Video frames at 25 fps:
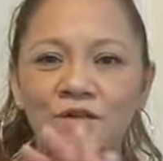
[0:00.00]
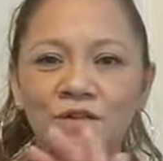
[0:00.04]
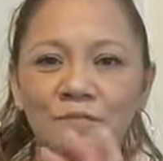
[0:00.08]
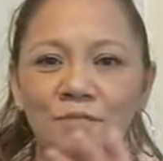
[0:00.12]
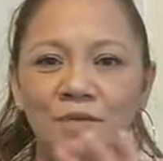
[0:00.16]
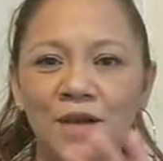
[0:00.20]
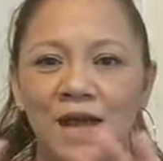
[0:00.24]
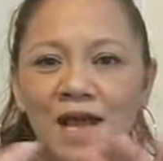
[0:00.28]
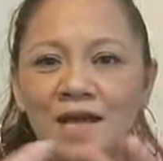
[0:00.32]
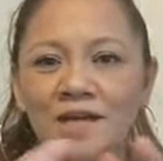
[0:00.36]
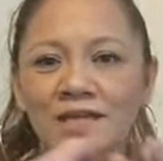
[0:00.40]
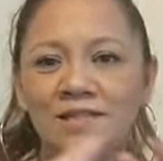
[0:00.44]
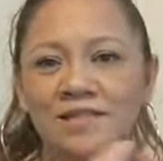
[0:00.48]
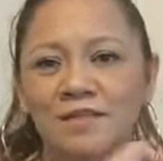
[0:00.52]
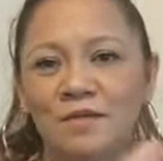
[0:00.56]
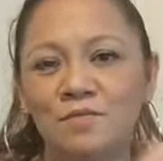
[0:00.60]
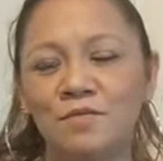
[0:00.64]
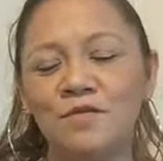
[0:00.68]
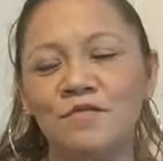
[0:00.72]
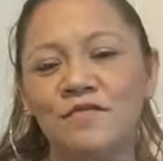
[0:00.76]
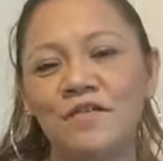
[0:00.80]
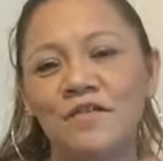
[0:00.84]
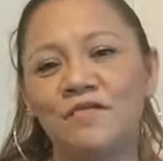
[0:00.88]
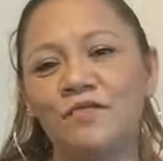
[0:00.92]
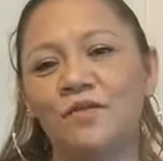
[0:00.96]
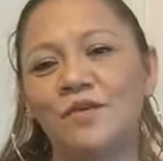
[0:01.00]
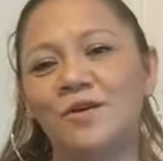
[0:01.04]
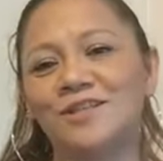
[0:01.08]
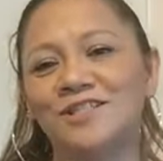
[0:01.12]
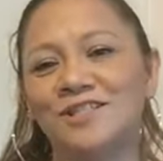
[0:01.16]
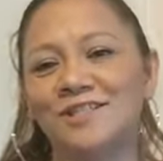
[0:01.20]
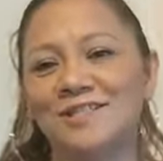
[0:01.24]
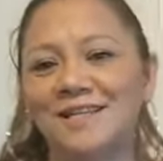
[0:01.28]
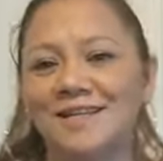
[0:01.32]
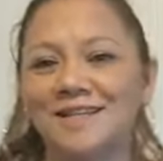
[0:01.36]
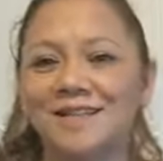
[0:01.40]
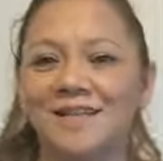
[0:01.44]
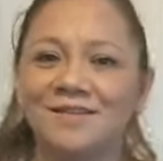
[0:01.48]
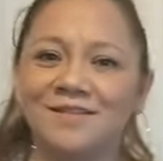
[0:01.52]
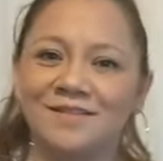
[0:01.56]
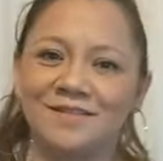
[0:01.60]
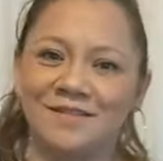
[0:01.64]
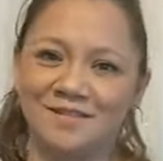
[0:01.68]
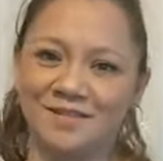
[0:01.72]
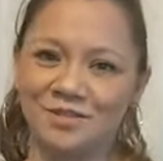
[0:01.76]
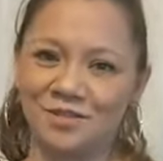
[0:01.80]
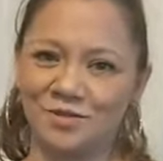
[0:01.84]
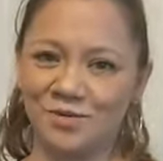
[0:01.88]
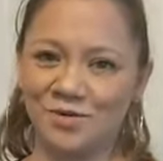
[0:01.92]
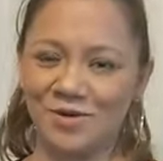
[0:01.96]
The planets are moving forward, just like the, the
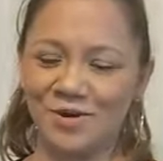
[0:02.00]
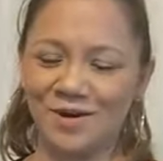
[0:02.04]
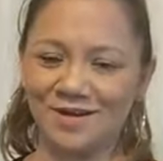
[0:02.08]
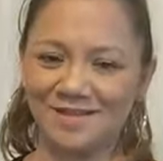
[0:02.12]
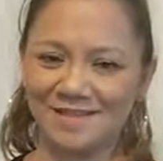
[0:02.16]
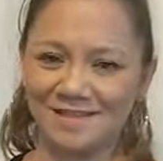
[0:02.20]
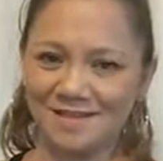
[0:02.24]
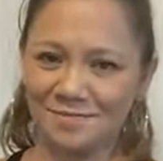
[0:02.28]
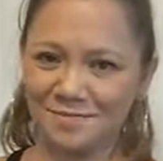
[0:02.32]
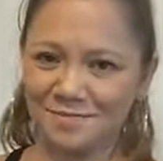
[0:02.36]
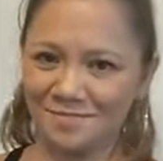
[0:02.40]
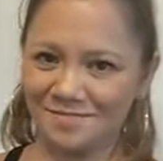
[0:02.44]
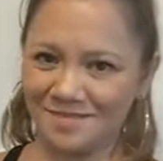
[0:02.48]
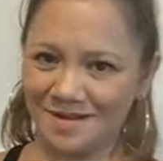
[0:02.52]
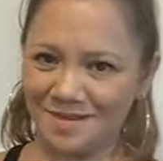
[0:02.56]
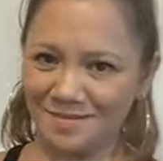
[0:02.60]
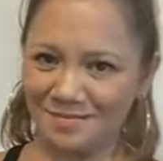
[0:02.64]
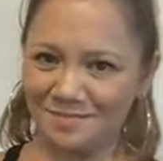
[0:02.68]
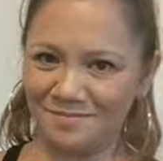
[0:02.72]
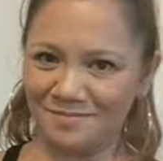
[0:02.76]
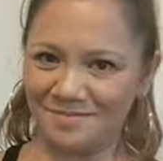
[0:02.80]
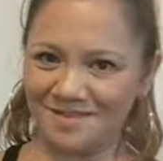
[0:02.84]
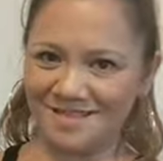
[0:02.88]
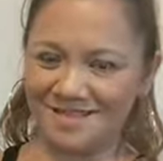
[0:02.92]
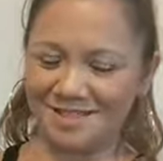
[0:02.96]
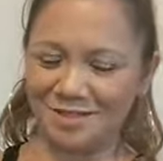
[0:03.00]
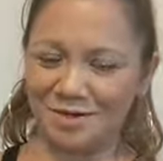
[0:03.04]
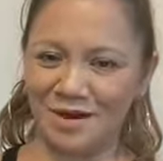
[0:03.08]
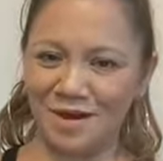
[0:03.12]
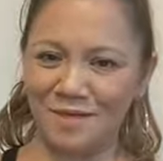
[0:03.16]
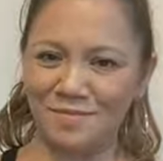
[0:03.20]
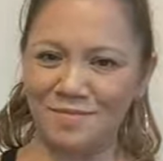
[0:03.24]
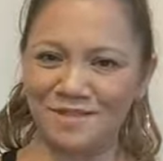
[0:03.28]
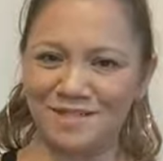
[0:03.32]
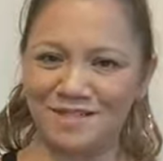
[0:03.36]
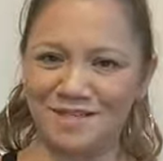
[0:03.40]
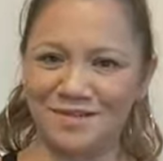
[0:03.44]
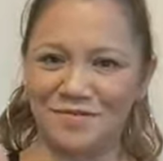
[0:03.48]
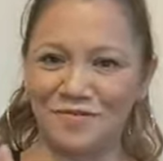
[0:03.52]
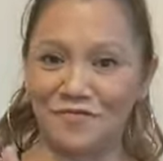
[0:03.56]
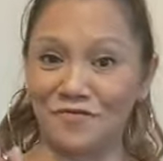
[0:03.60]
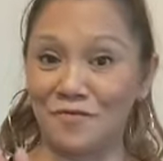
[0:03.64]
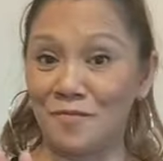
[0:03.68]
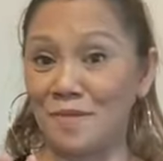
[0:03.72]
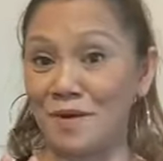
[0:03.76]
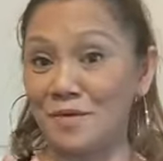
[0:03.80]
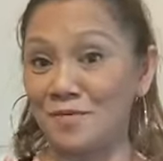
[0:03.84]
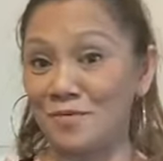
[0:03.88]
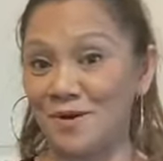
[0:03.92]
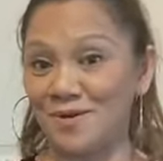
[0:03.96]
two cars I'm, I'm describing to you from
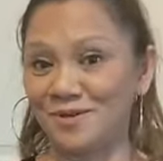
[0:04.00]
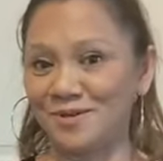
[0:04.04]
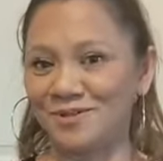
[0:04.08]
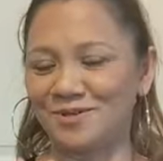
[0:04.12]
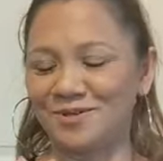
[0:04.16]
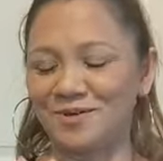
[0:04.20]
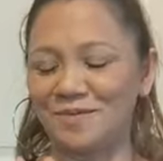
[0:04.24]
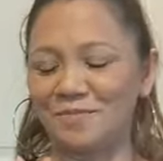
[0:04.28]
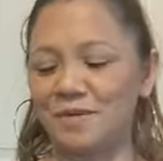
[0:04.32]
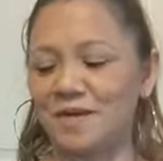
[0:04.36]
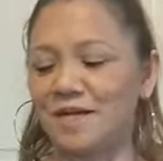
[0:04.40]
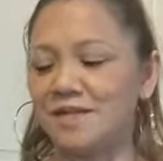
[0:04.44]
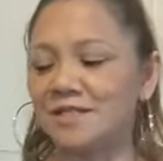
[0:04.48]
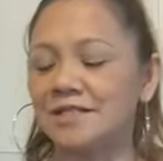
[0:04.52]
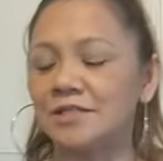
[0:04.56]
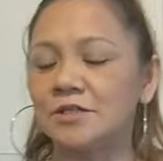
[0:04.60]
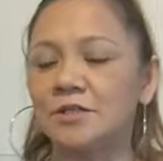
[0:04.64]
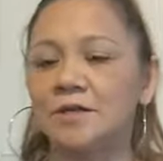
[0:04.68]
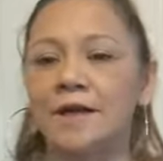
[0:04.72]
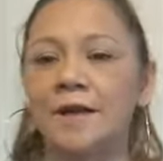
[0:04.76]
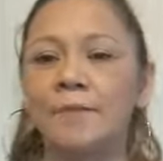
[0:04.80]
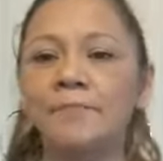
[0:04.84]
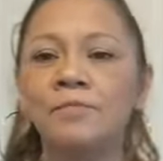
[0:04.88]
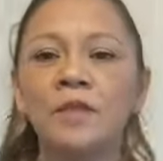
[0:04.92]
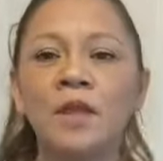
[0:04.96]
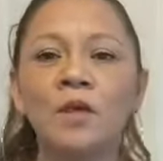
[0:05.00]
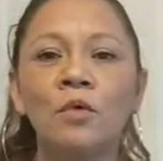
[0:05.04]
my road trip yesterday.